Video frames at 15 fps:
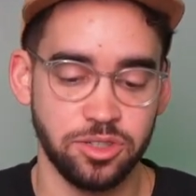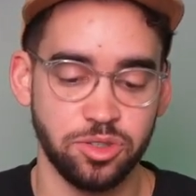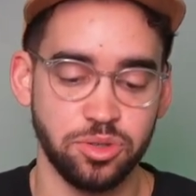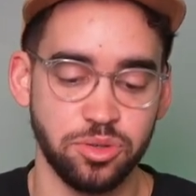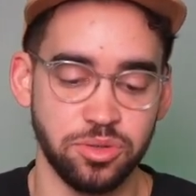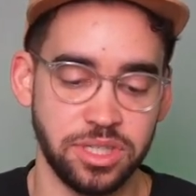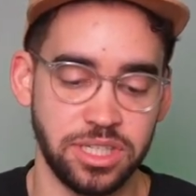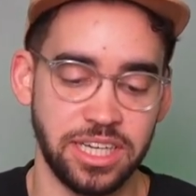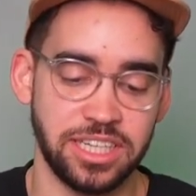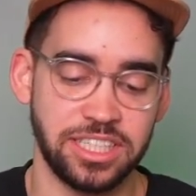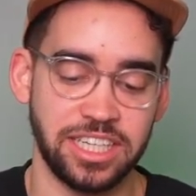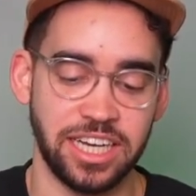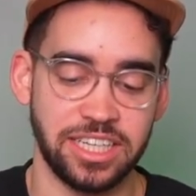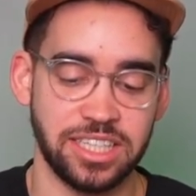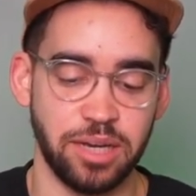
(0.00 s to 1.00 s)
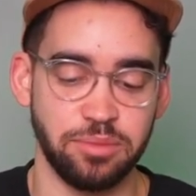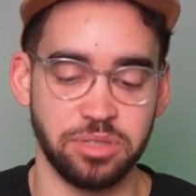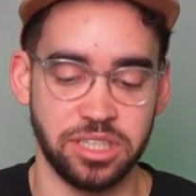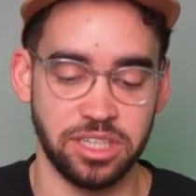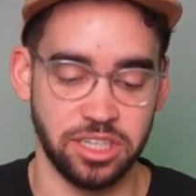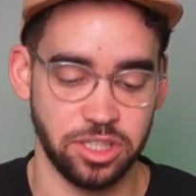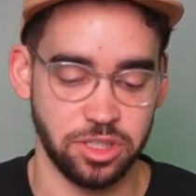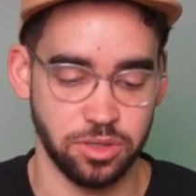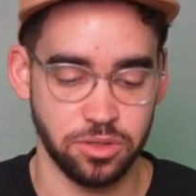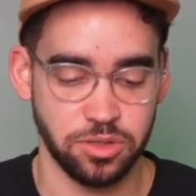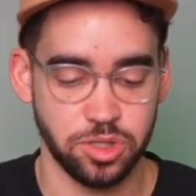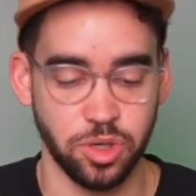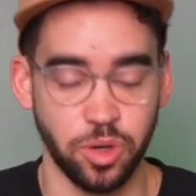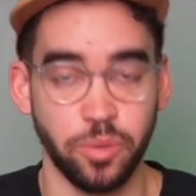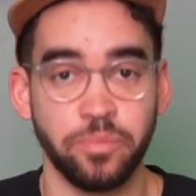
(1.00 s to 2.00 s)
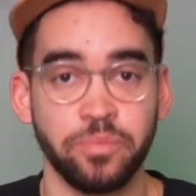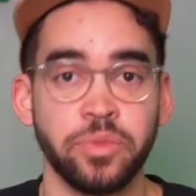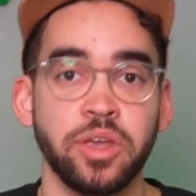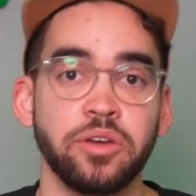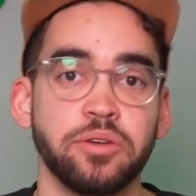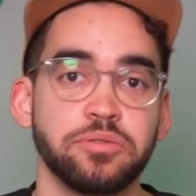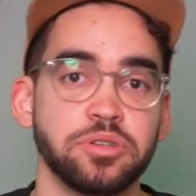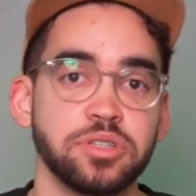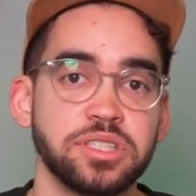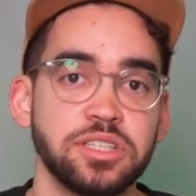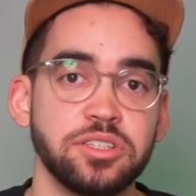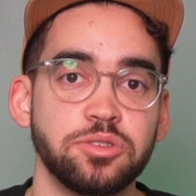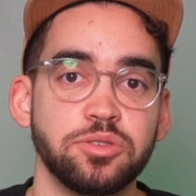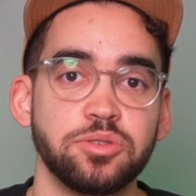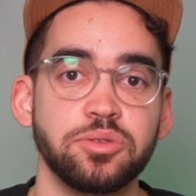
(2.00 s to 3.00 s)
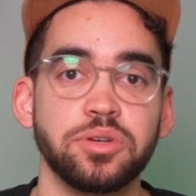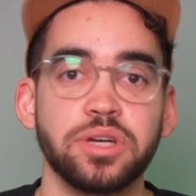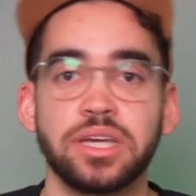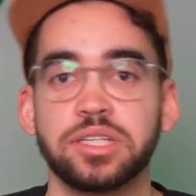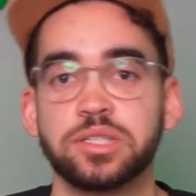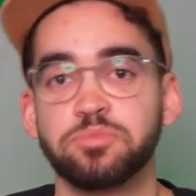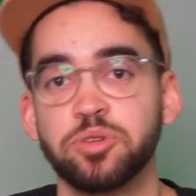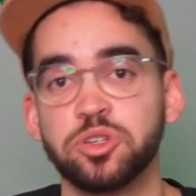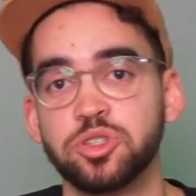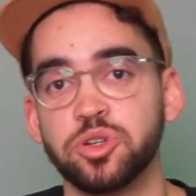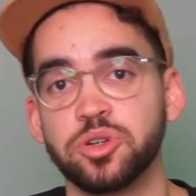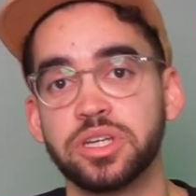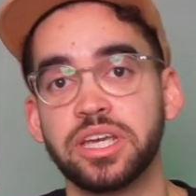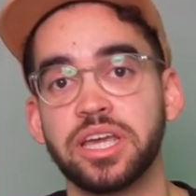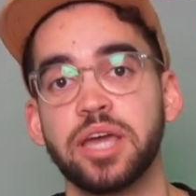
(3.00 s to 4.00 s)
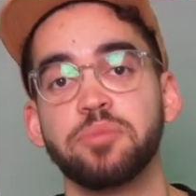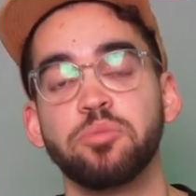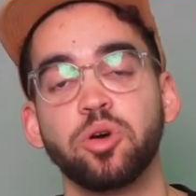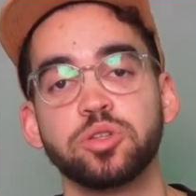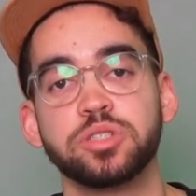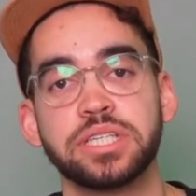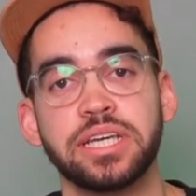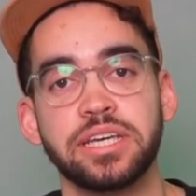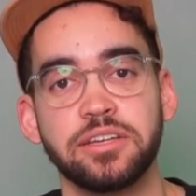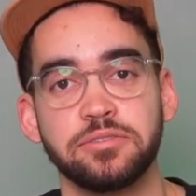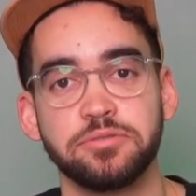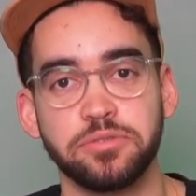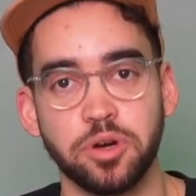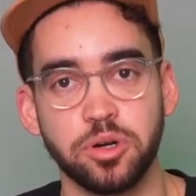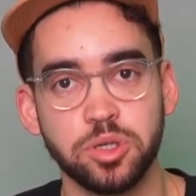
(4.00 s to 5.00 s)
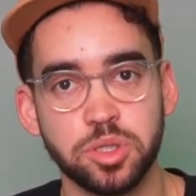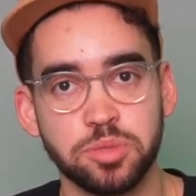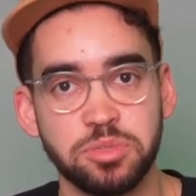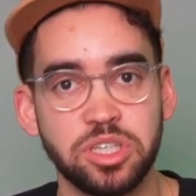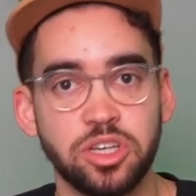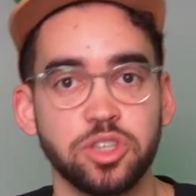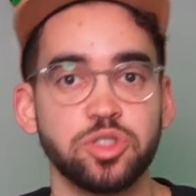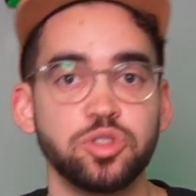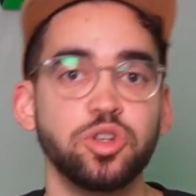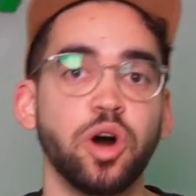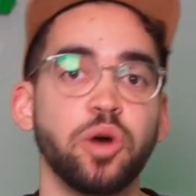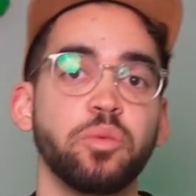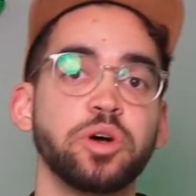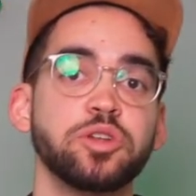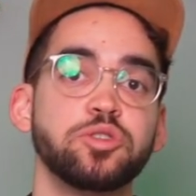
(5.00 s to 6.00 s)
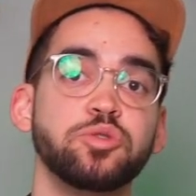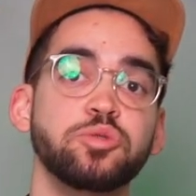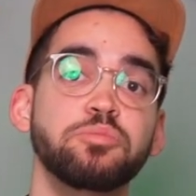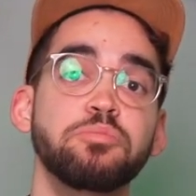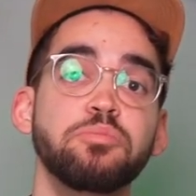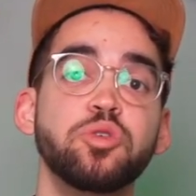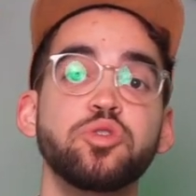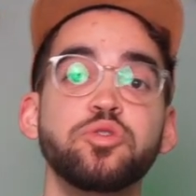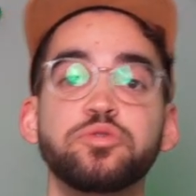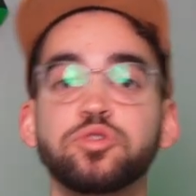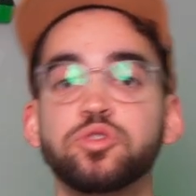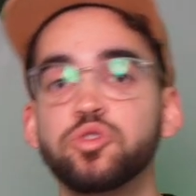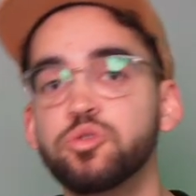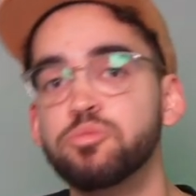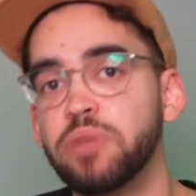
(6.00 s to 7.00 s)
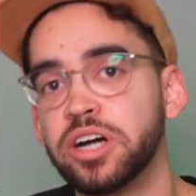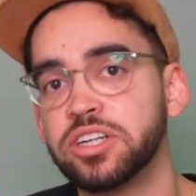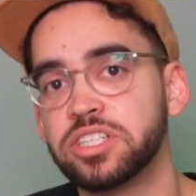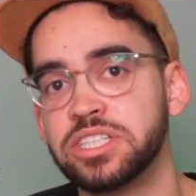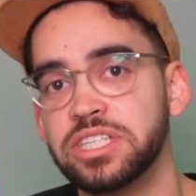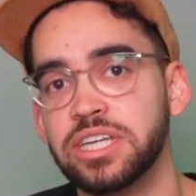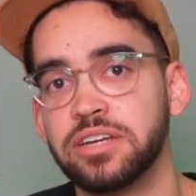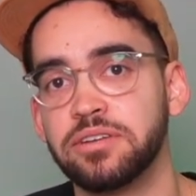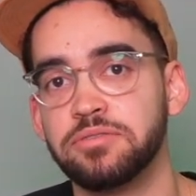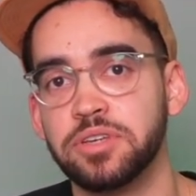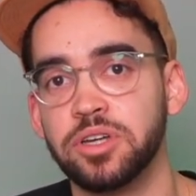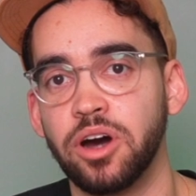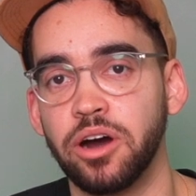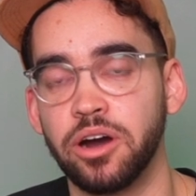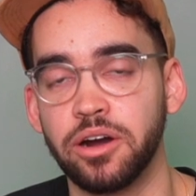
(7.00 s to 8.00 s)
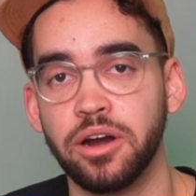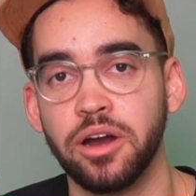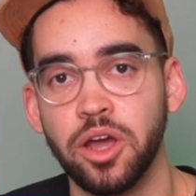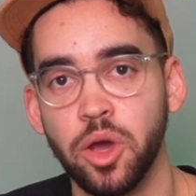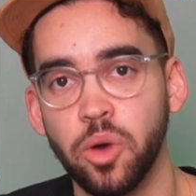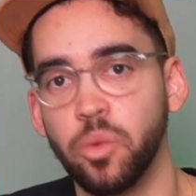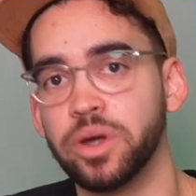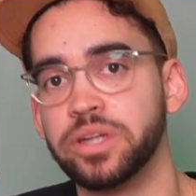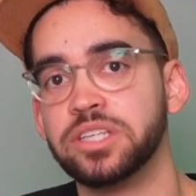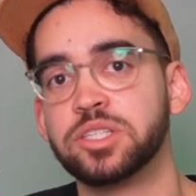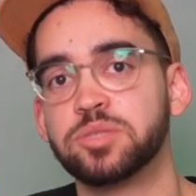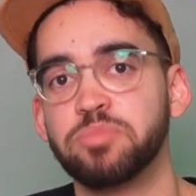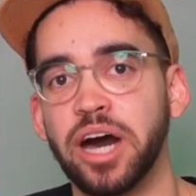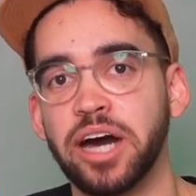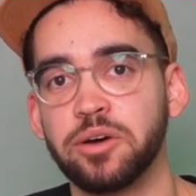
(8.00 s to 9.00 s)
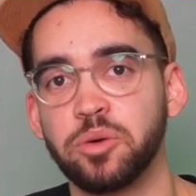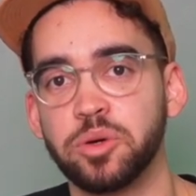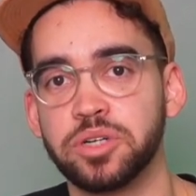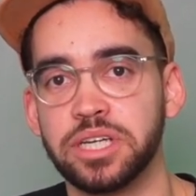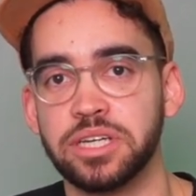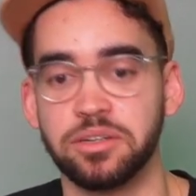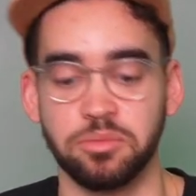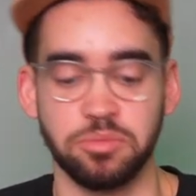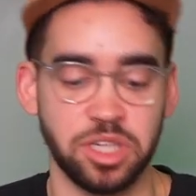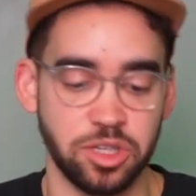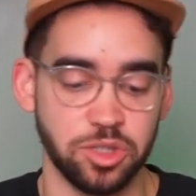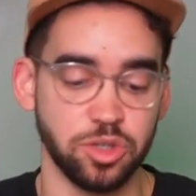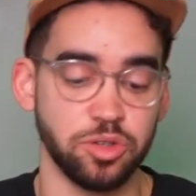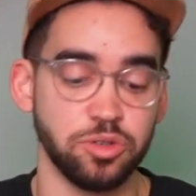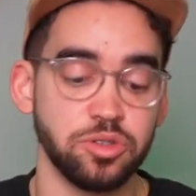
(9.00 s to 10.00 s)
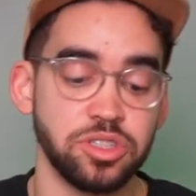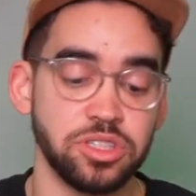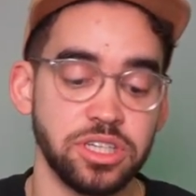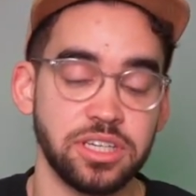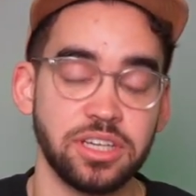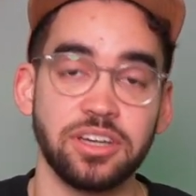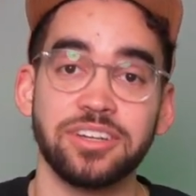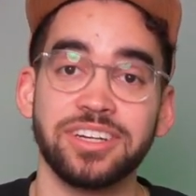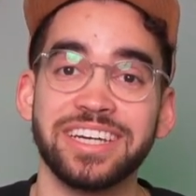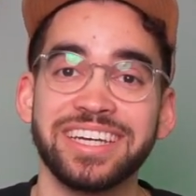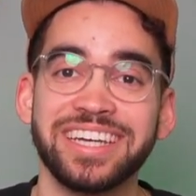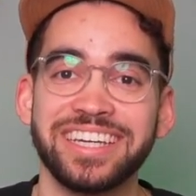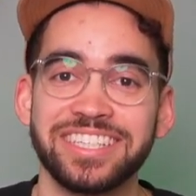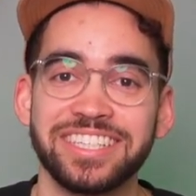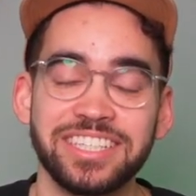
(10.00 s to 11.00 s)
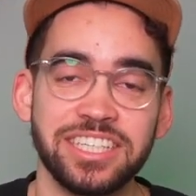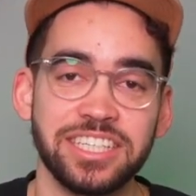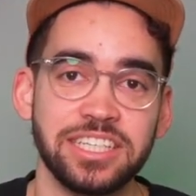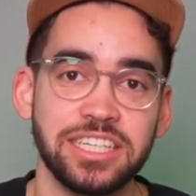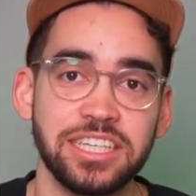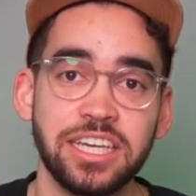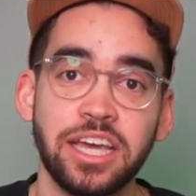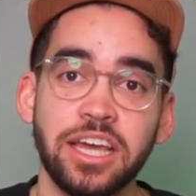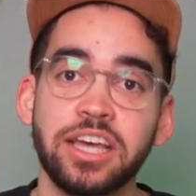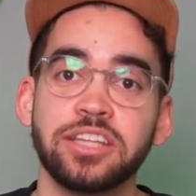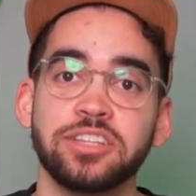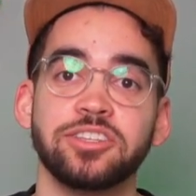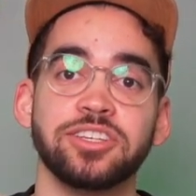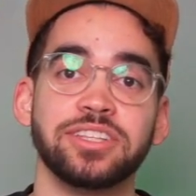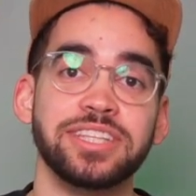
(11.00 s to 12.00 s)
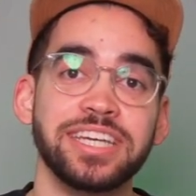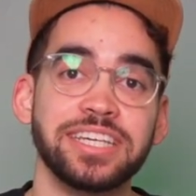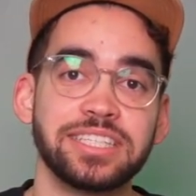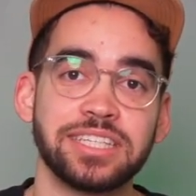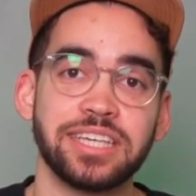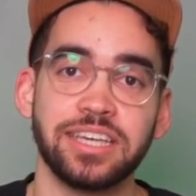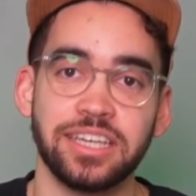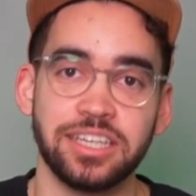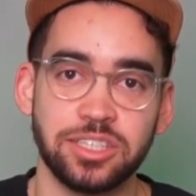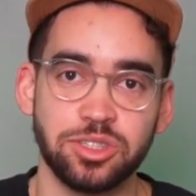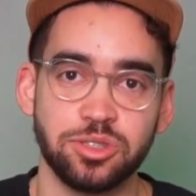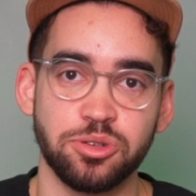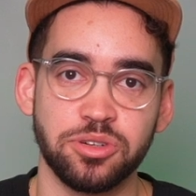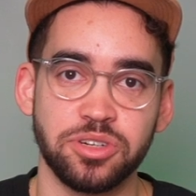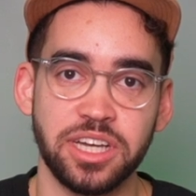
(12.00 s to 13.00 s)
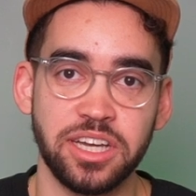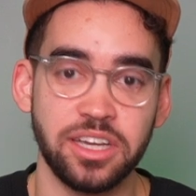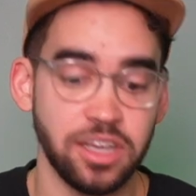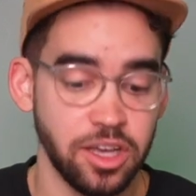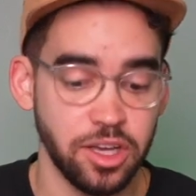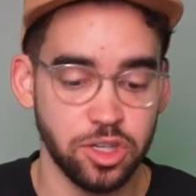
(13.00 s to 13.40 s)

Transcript: to the Ajax application. So first thing to do is put your cables in first, because you don't want to move too much the NVR when it's powered in, because you're using an HDD, the disk is turning.